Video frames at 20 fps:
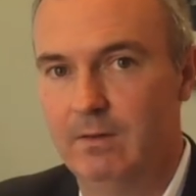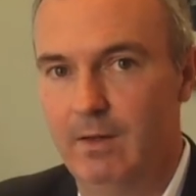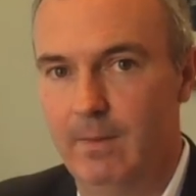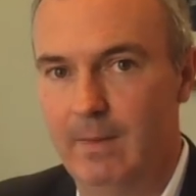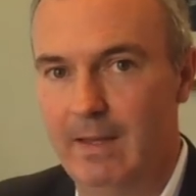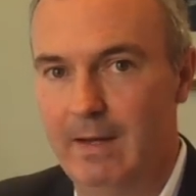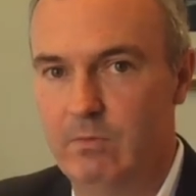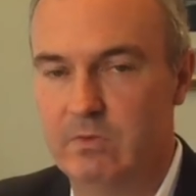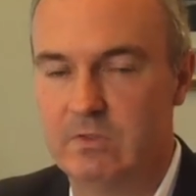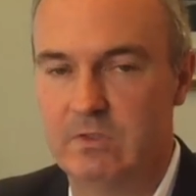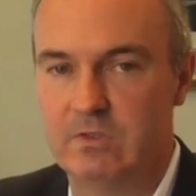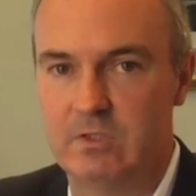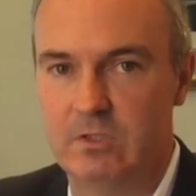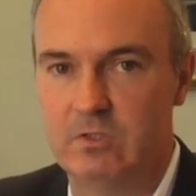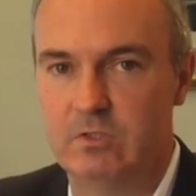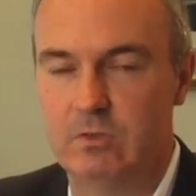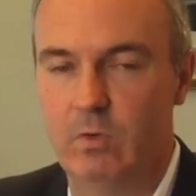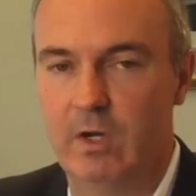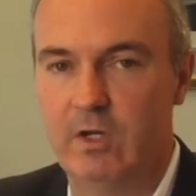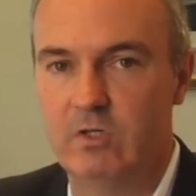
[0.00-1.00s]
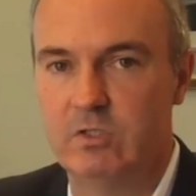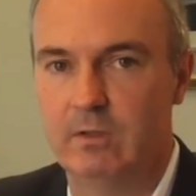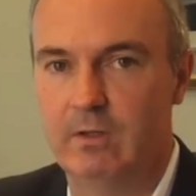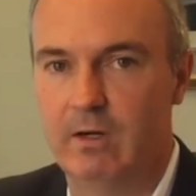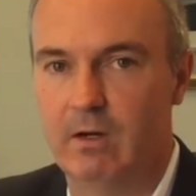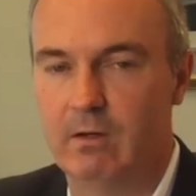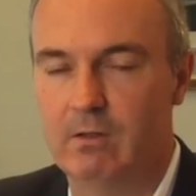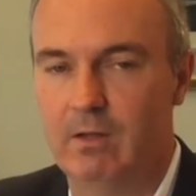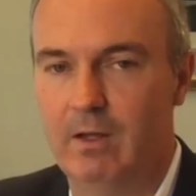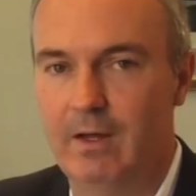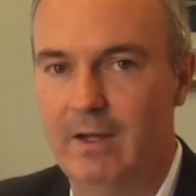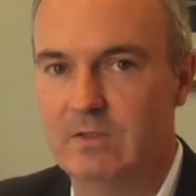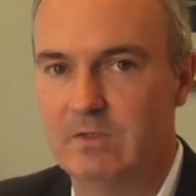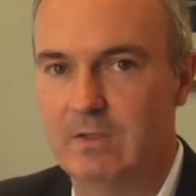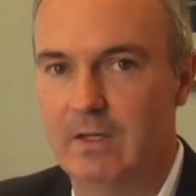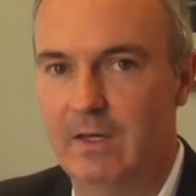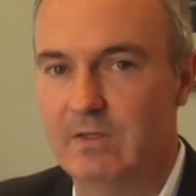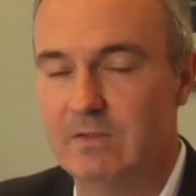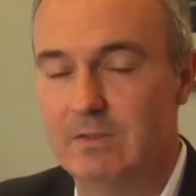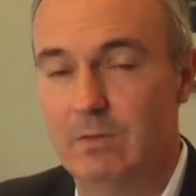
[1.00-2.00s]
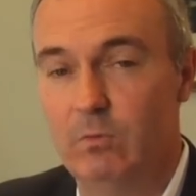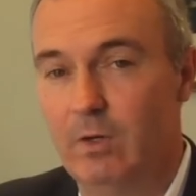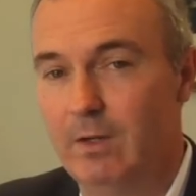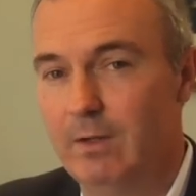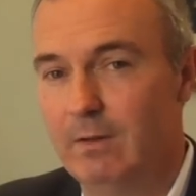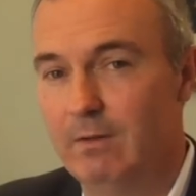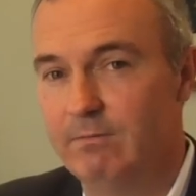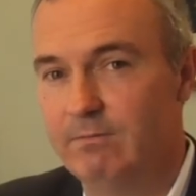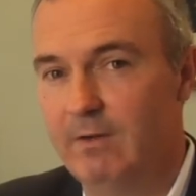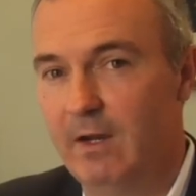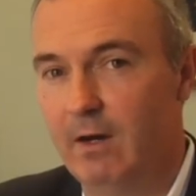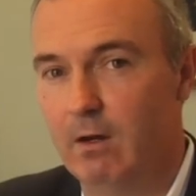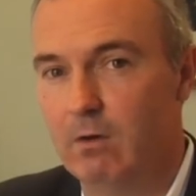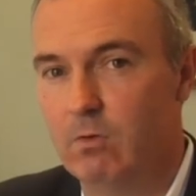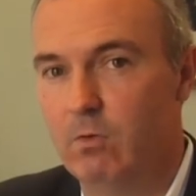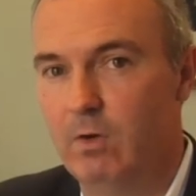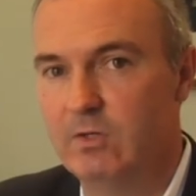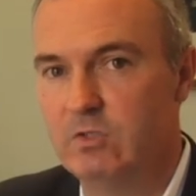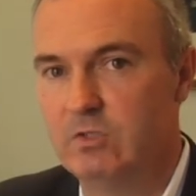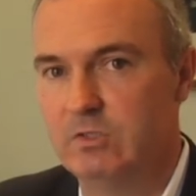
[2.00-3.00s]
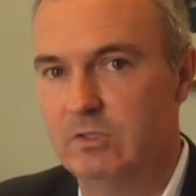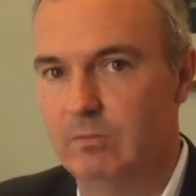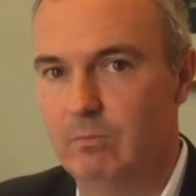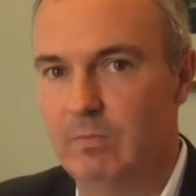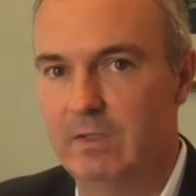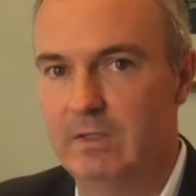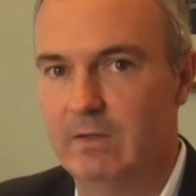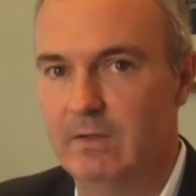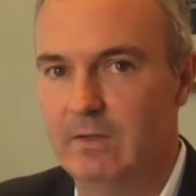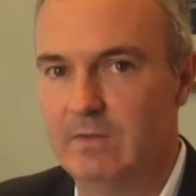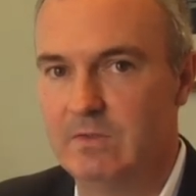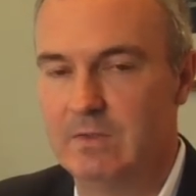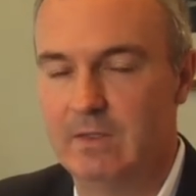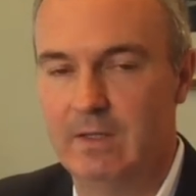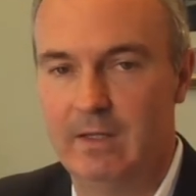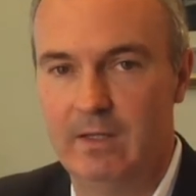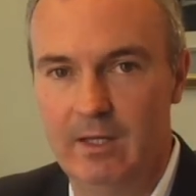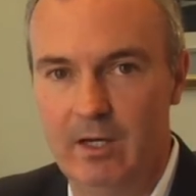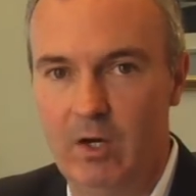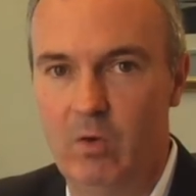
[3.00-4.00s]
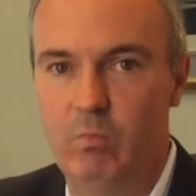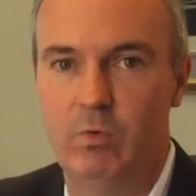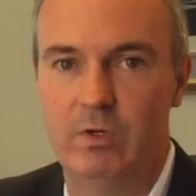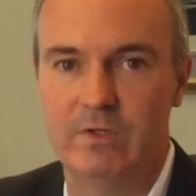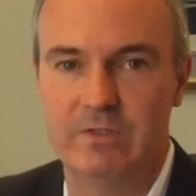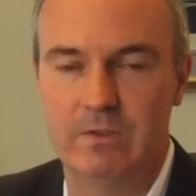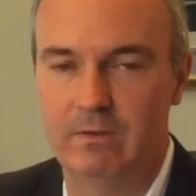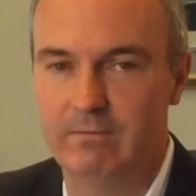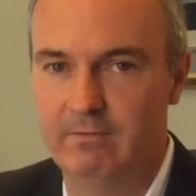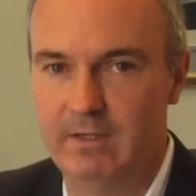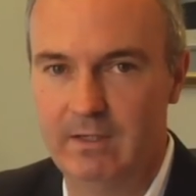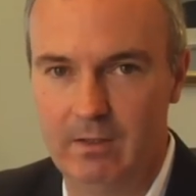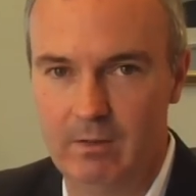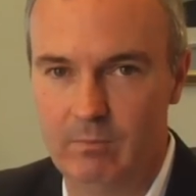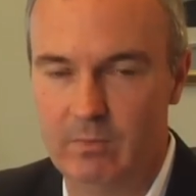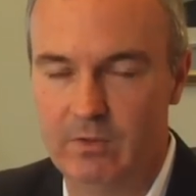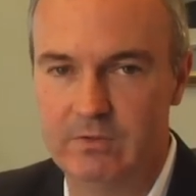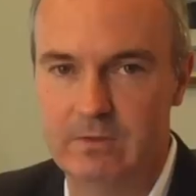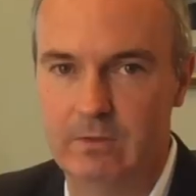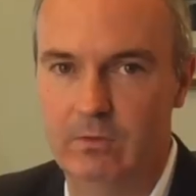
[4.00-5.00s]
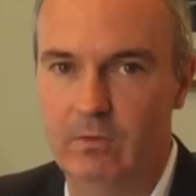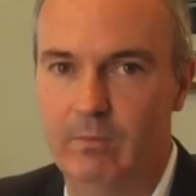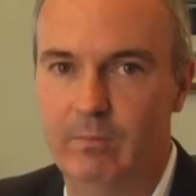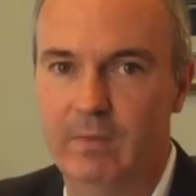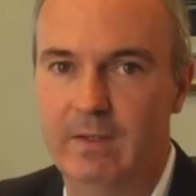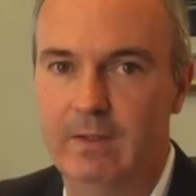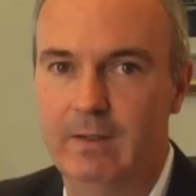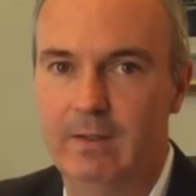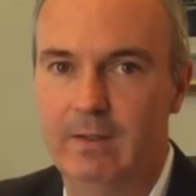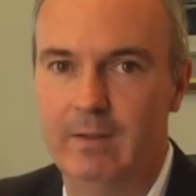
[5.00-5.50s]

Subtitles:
And that was a situation in our client's case. It wasn't a fair question because help wasn't available to him.